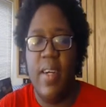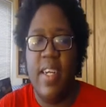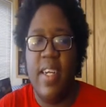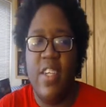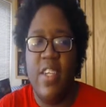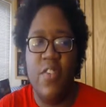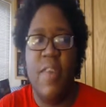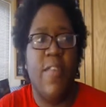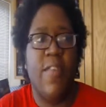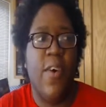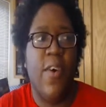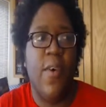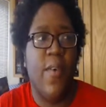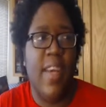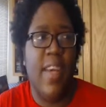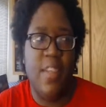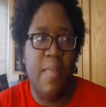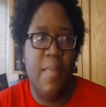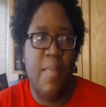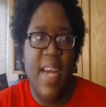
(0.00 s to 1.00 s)
i use my phone
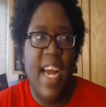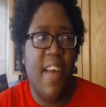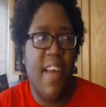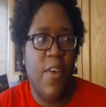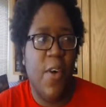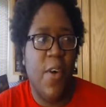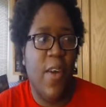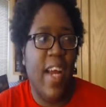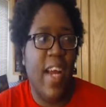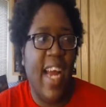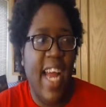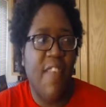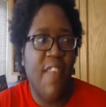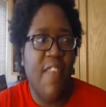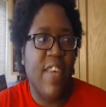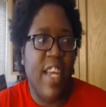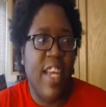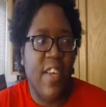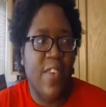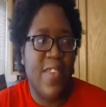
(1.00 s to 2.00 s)
i use my phone i
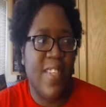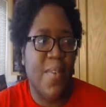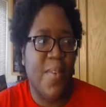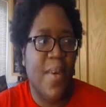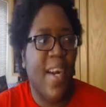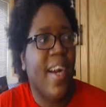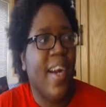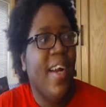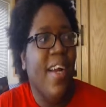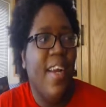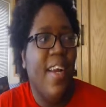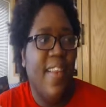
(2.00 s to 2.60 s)
have a kindle somewhere